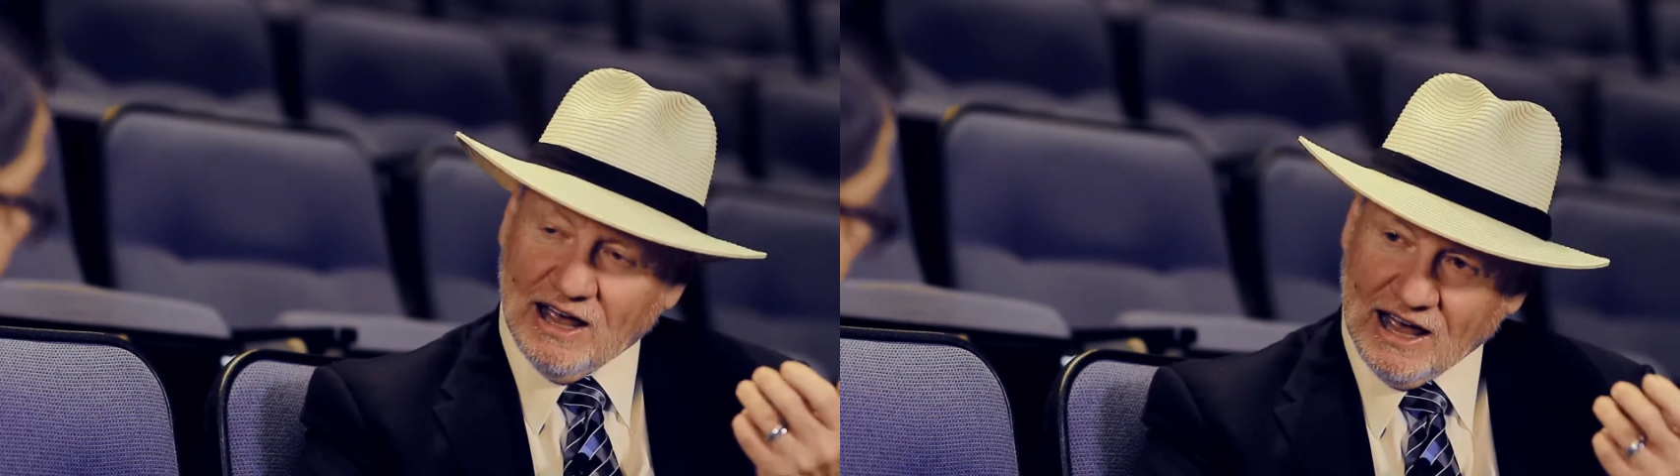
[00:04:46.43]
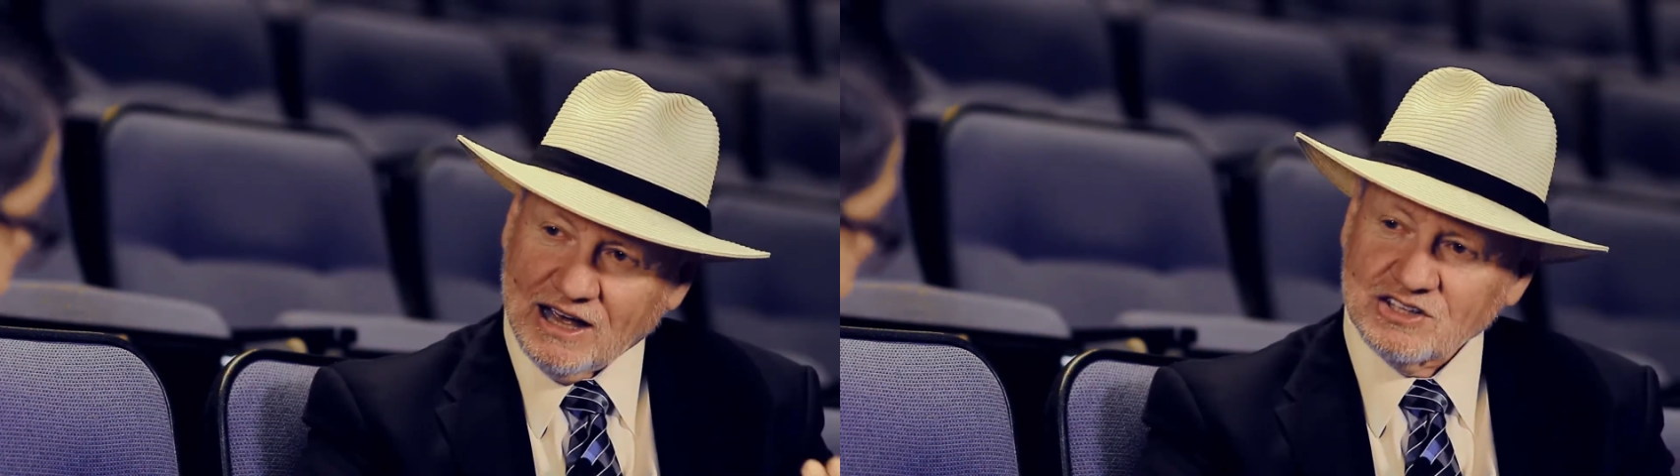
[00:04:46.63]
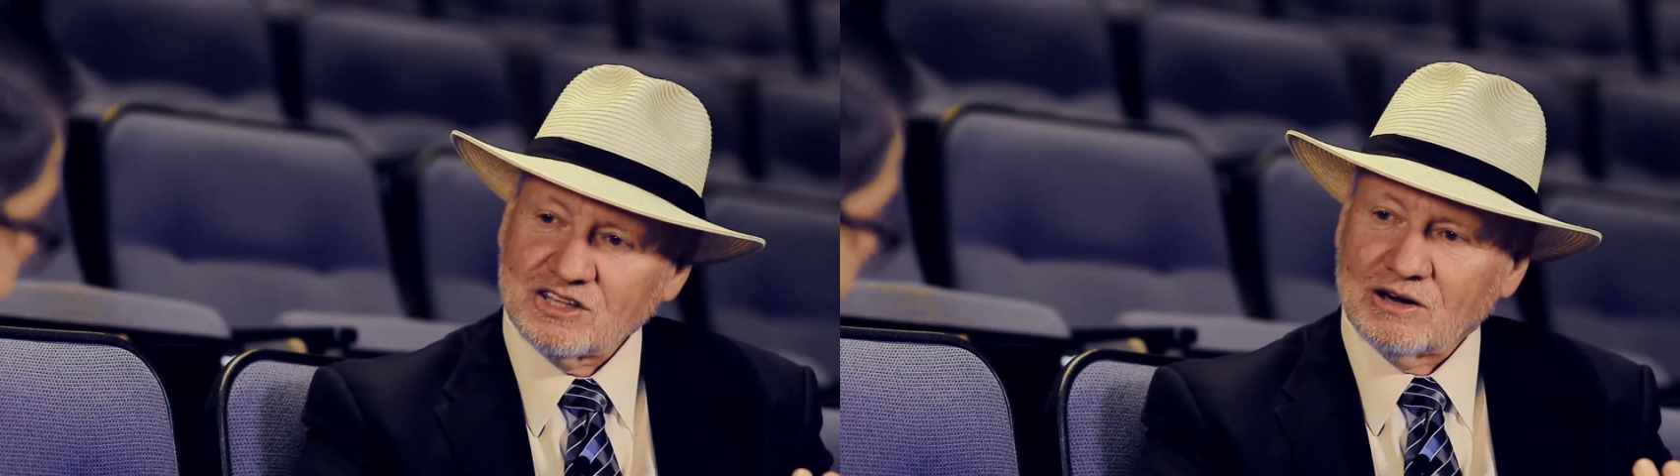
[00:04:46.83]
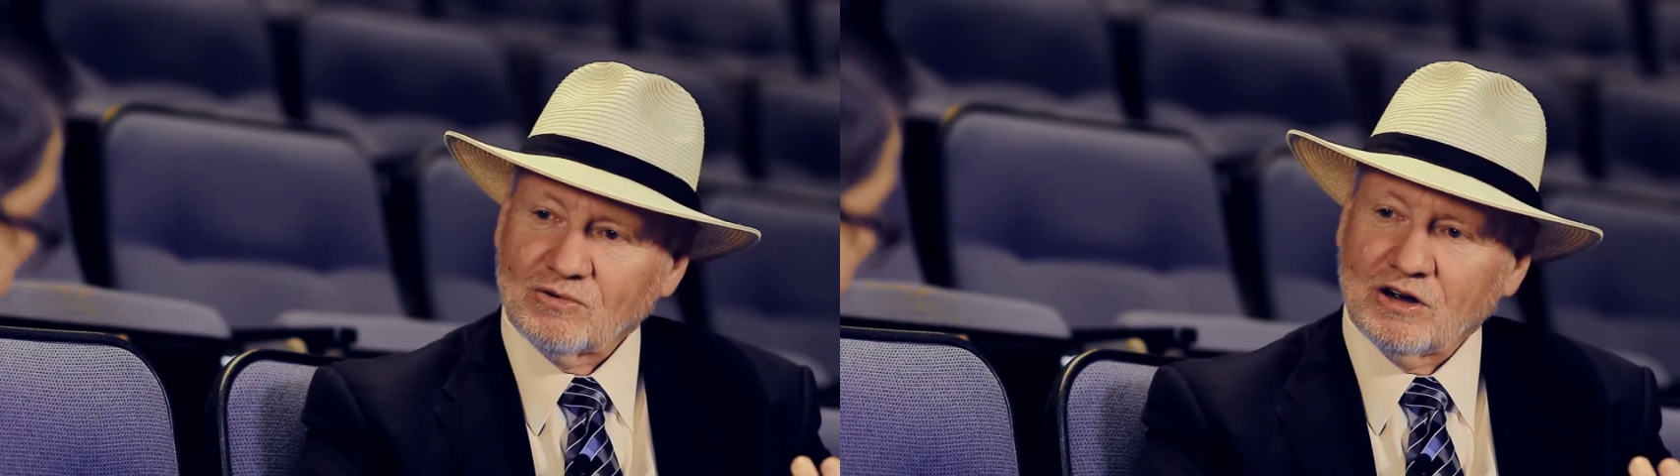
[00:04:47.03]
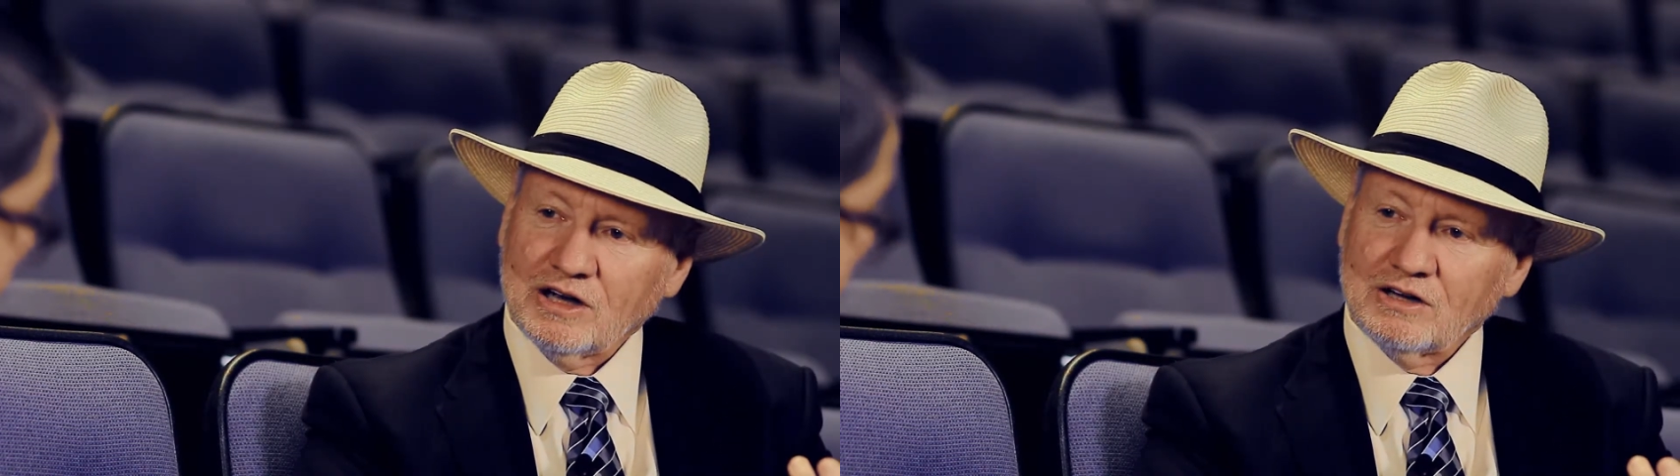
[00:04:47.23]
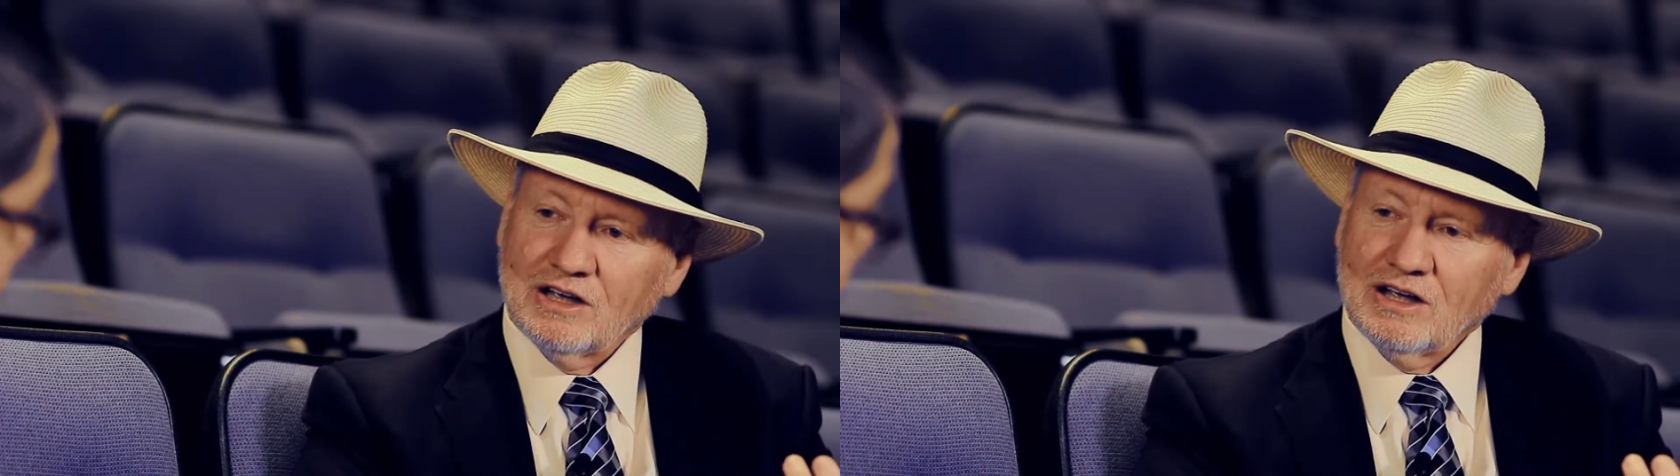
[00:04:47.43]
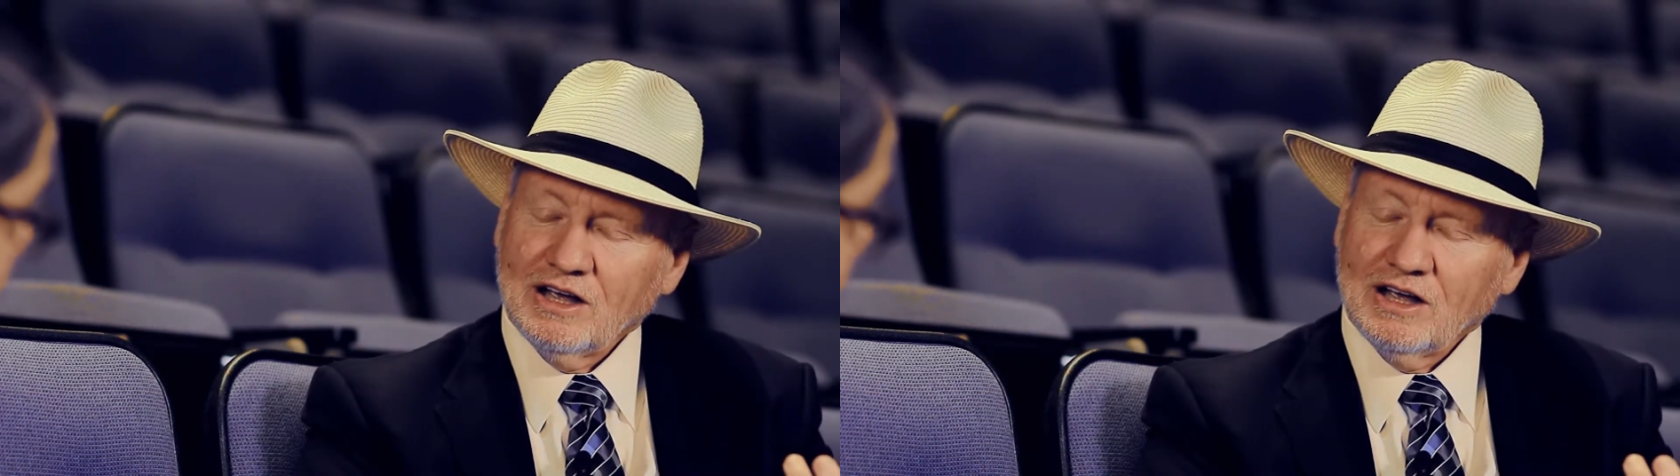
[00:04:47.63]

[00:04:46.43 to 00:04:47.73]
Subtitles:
has that right.